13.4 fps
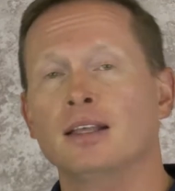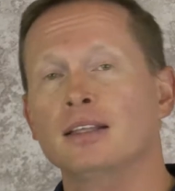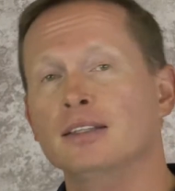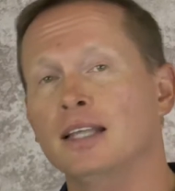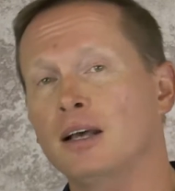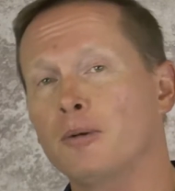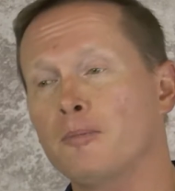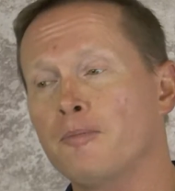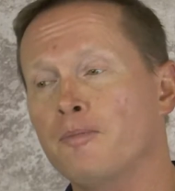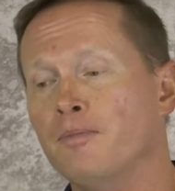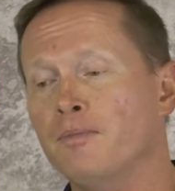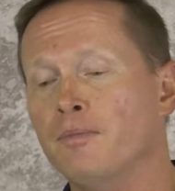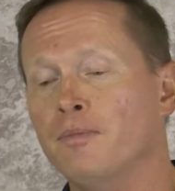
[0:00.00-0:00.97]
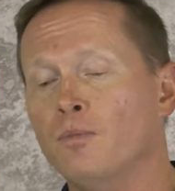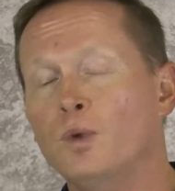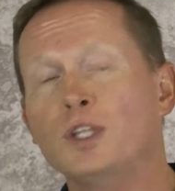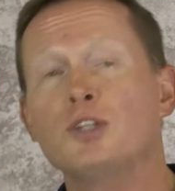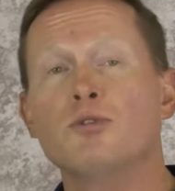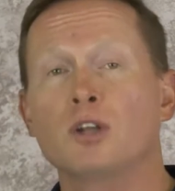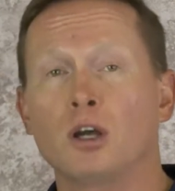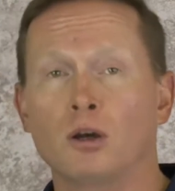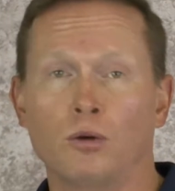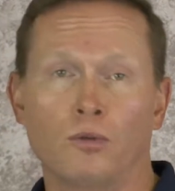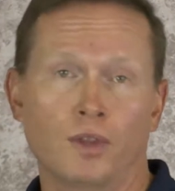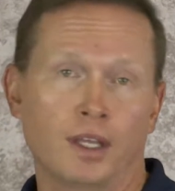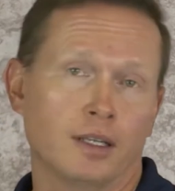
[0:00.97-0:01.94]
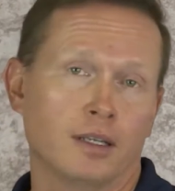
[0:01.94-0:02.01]
Now, we do know
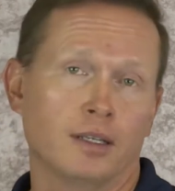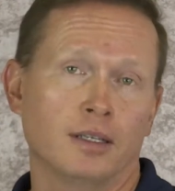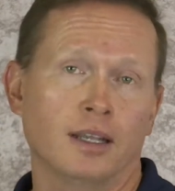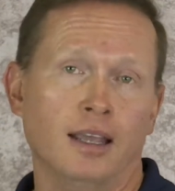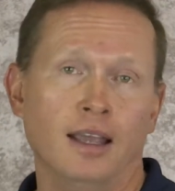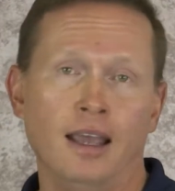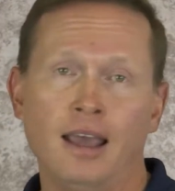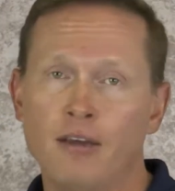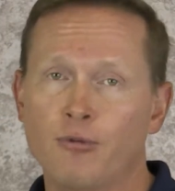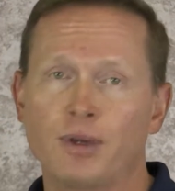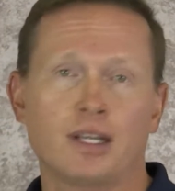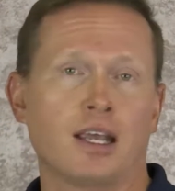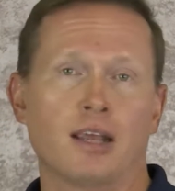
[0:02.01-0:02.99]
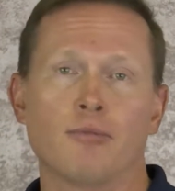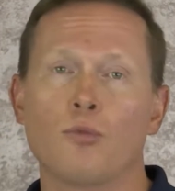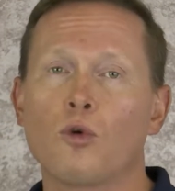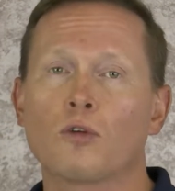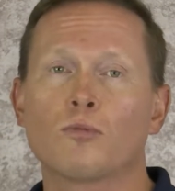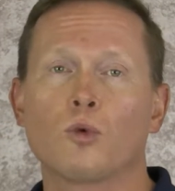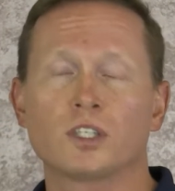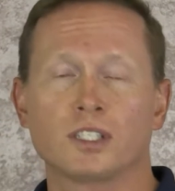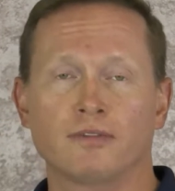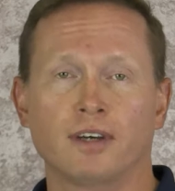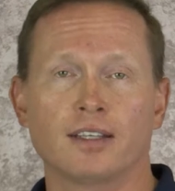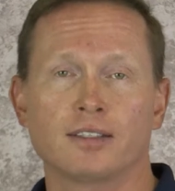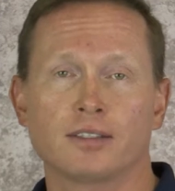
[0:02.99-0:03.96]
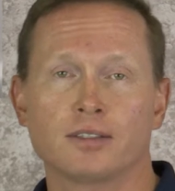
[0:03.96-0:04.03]
that every day more and more
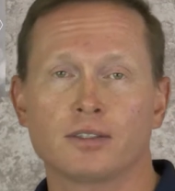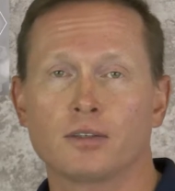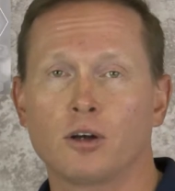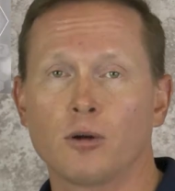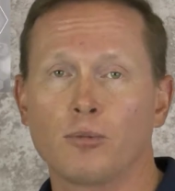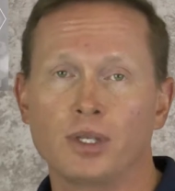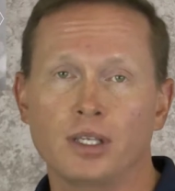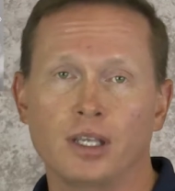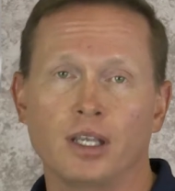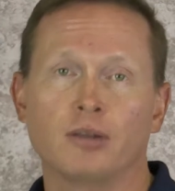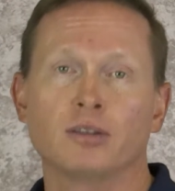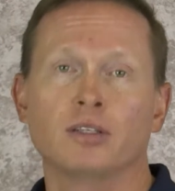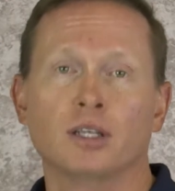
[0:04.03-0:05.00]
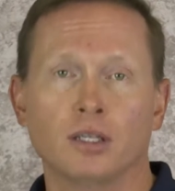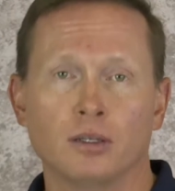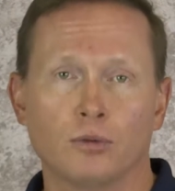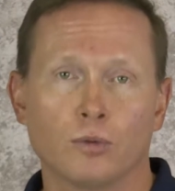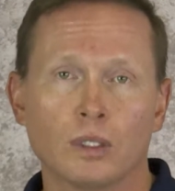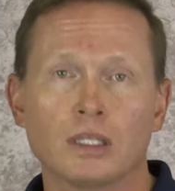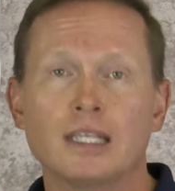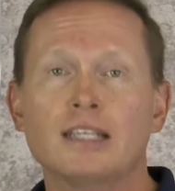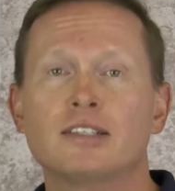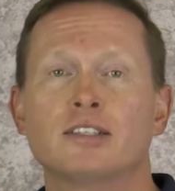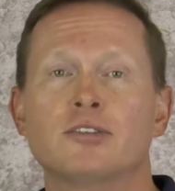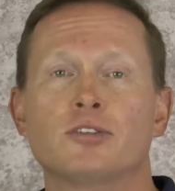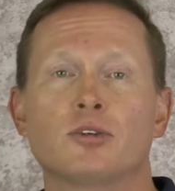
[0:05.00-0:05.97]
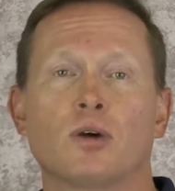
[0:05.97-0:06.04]
devices are being released
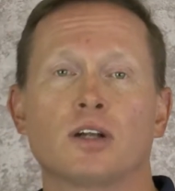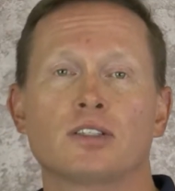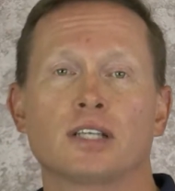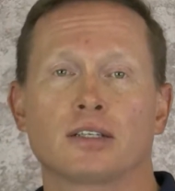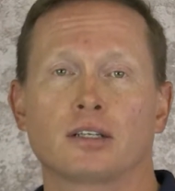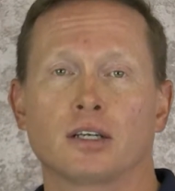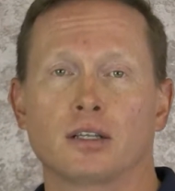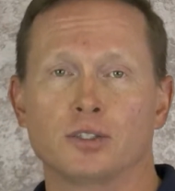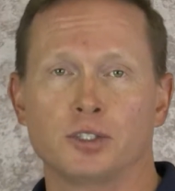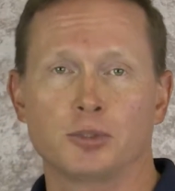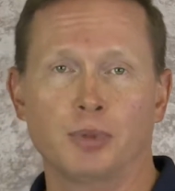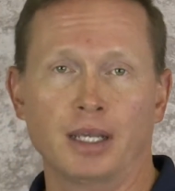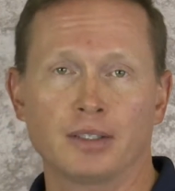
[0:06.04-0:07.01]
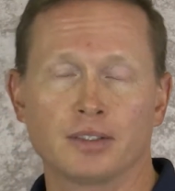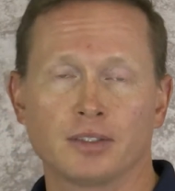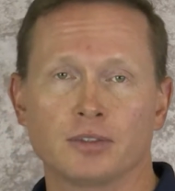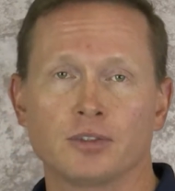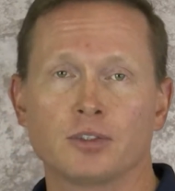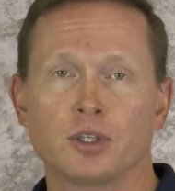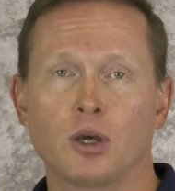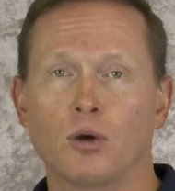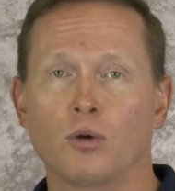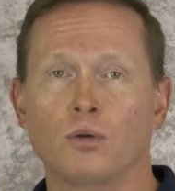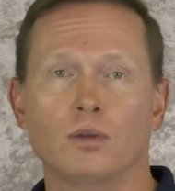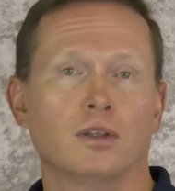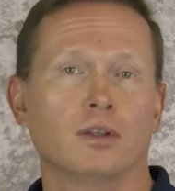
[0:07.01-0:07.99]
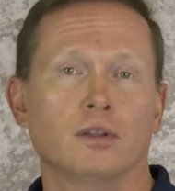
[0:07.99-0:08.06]
into our technology space.
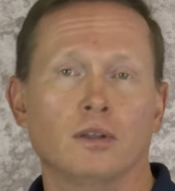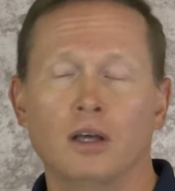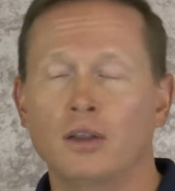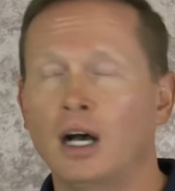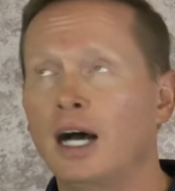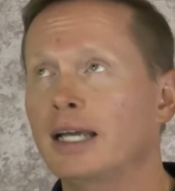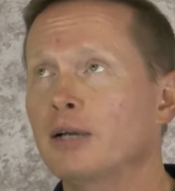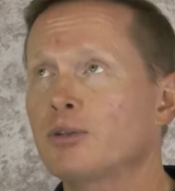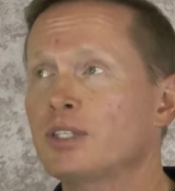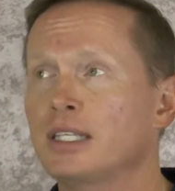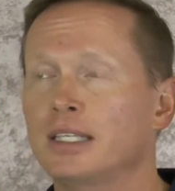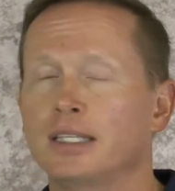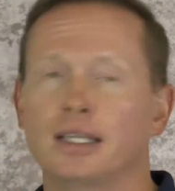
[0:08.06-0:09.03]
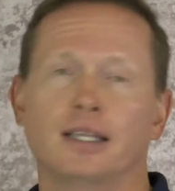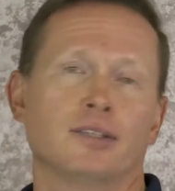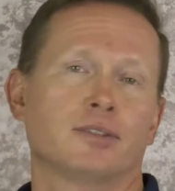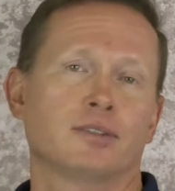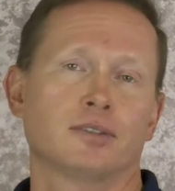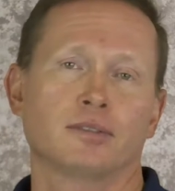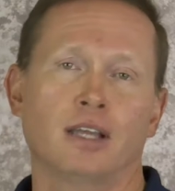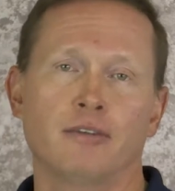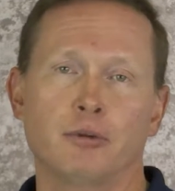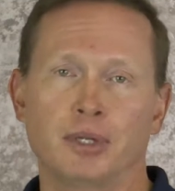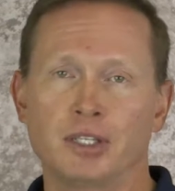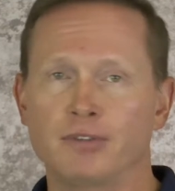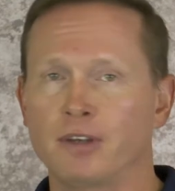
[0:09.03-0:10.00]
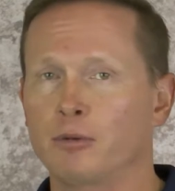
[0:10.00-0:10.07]
So IoT is
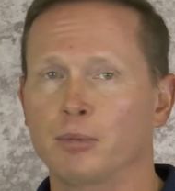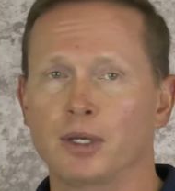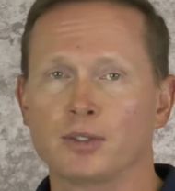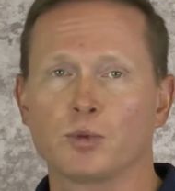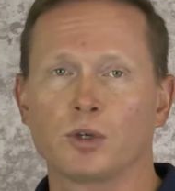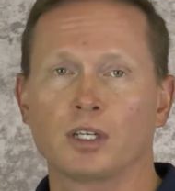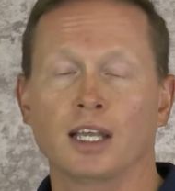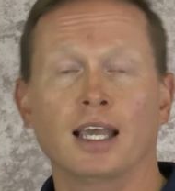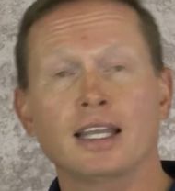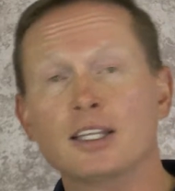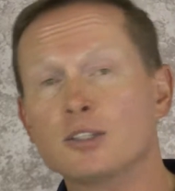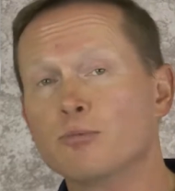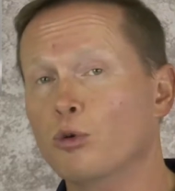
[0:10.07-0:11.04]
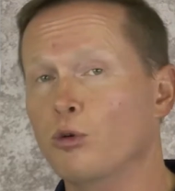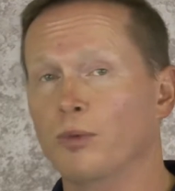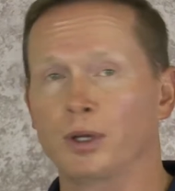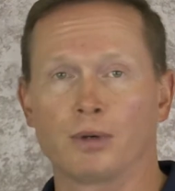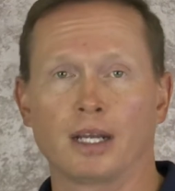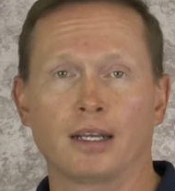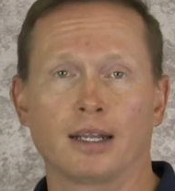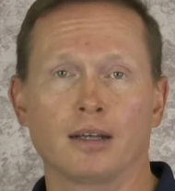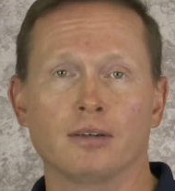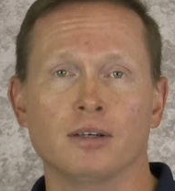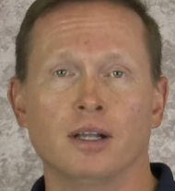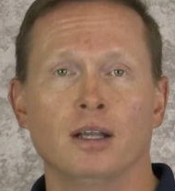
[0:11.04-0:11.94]
everybody's favorite buzzword and it's booming right now.